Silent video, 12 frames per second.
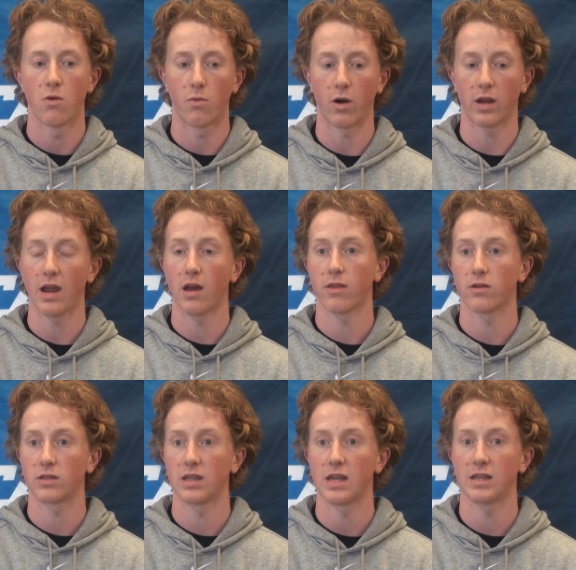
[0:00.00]
working on
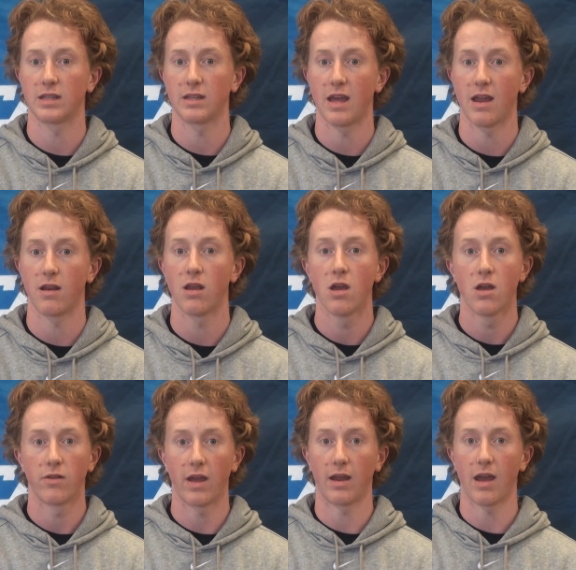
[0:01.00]
those things and then
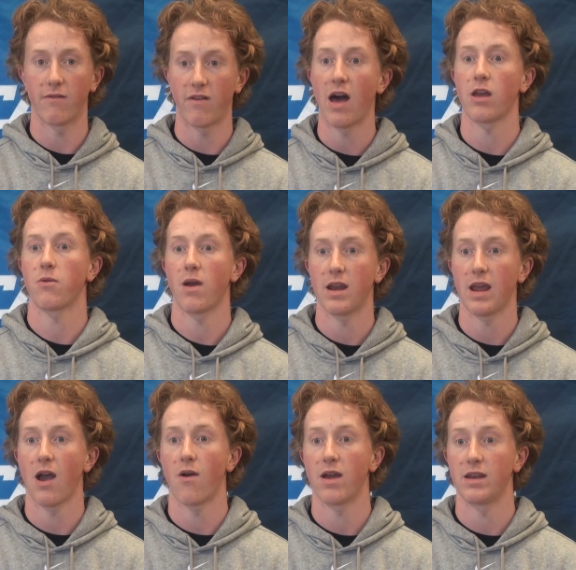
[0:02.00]
like evaluating
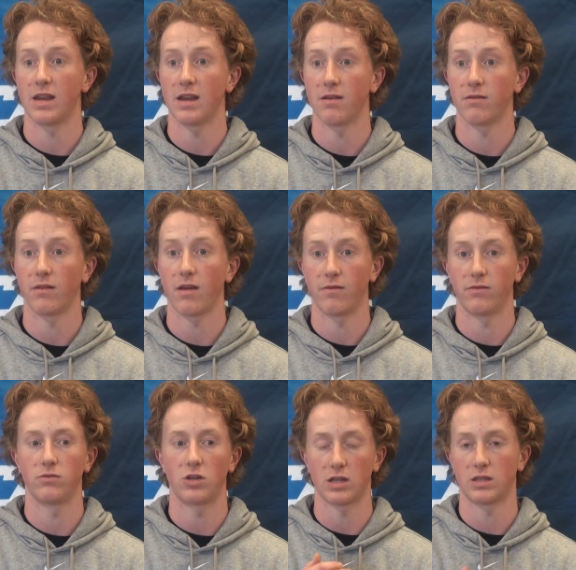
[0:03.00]
how I did and
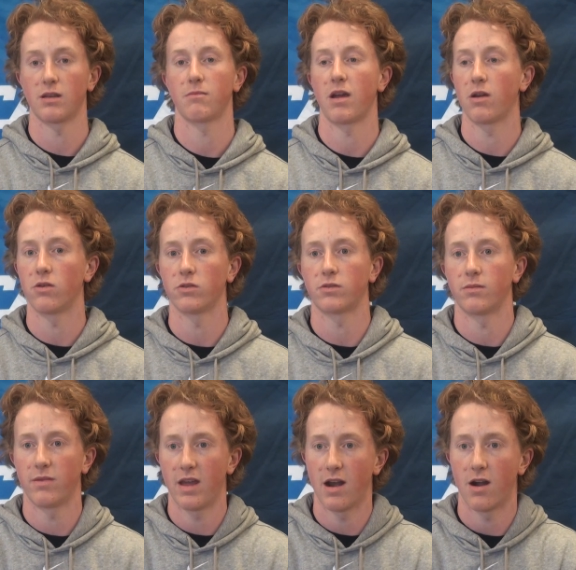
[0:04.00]
adjusting my goals
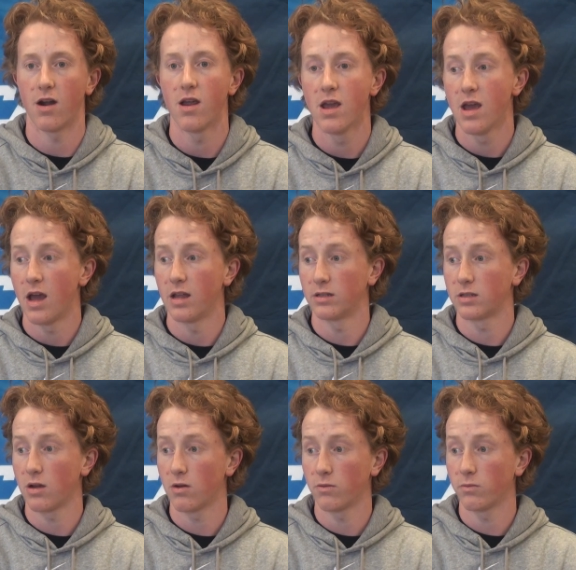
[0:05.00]
from there. And
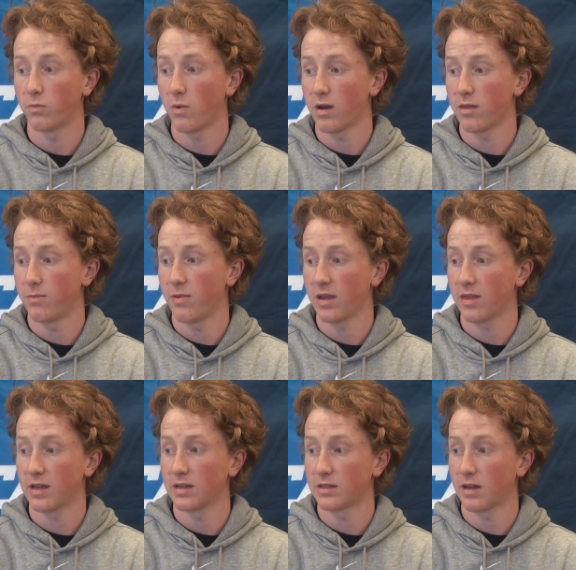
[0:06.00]
so one of the big
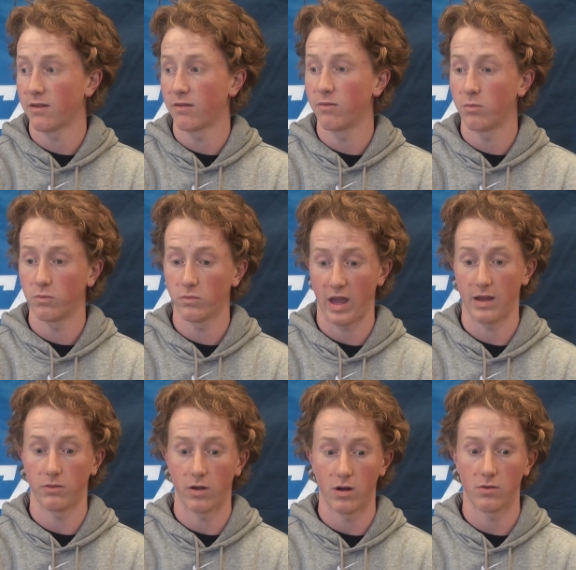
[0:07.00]
things I've like
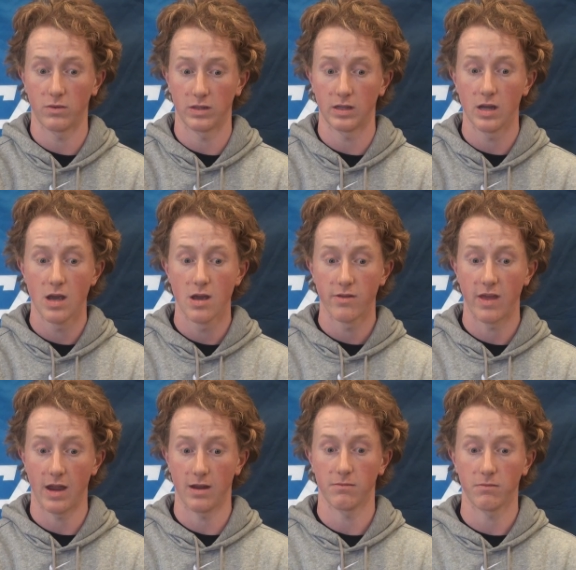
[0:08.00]
learned was
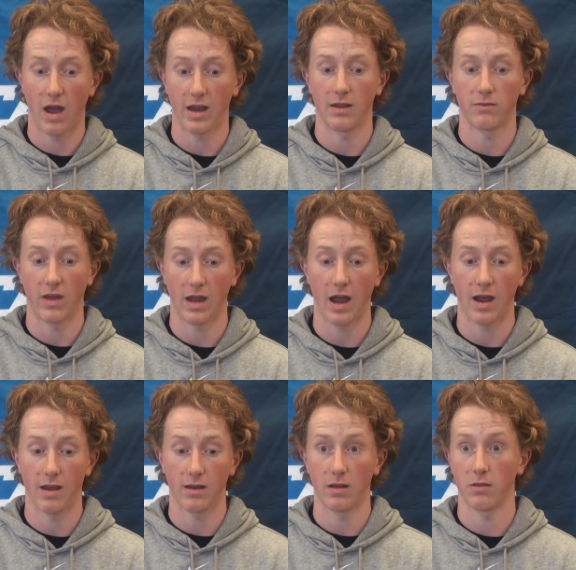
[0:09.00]
that I can, like
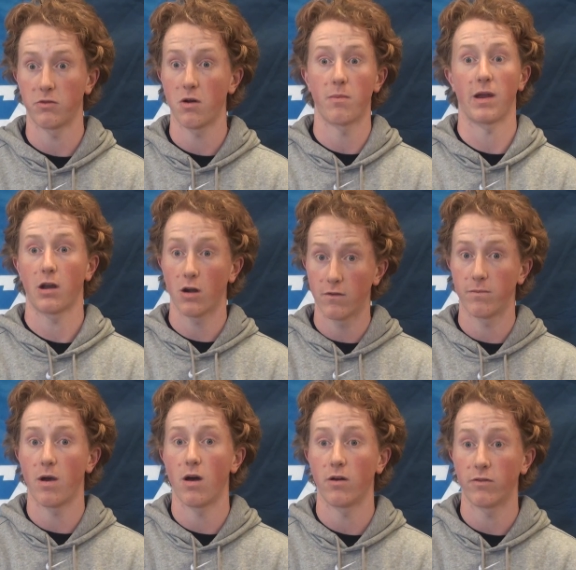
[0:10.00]
I can throw my
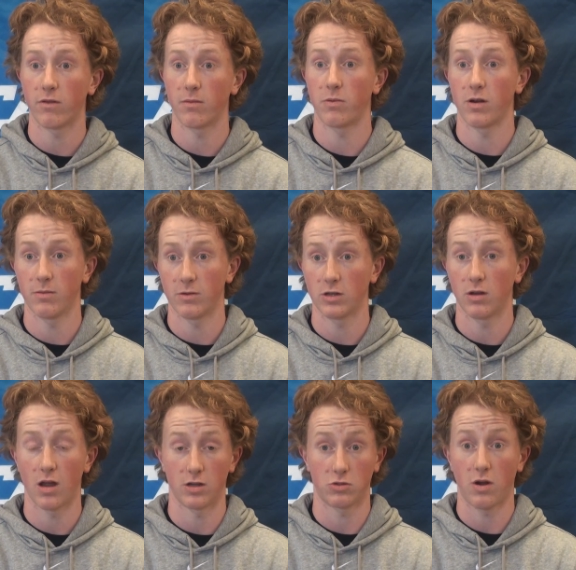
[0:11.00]
curveball for pretty much
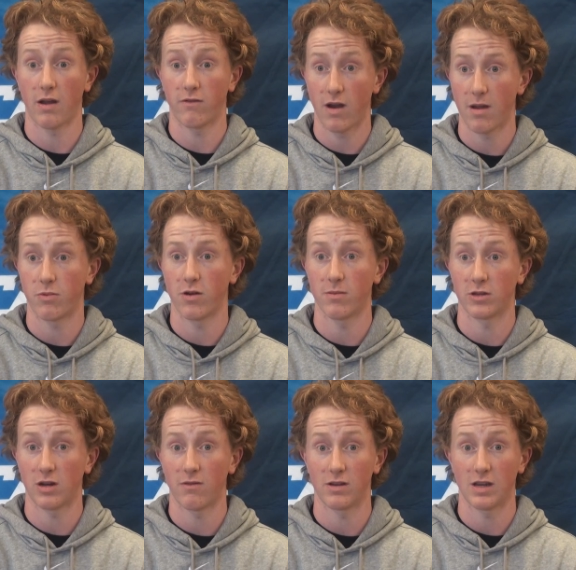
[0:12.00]
a strike at pretty
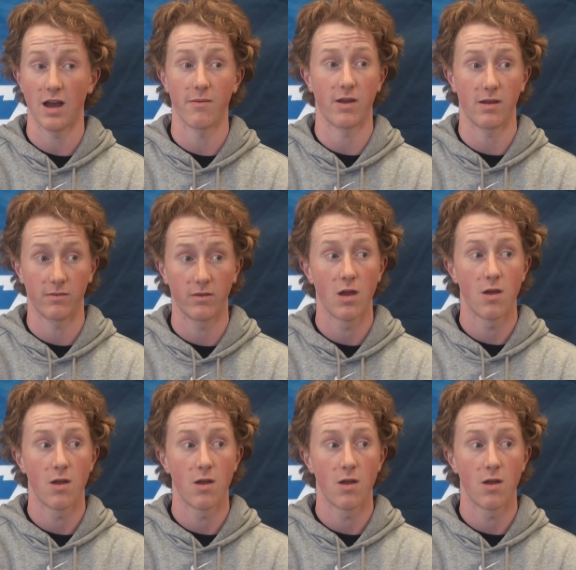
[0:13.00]
much every time. I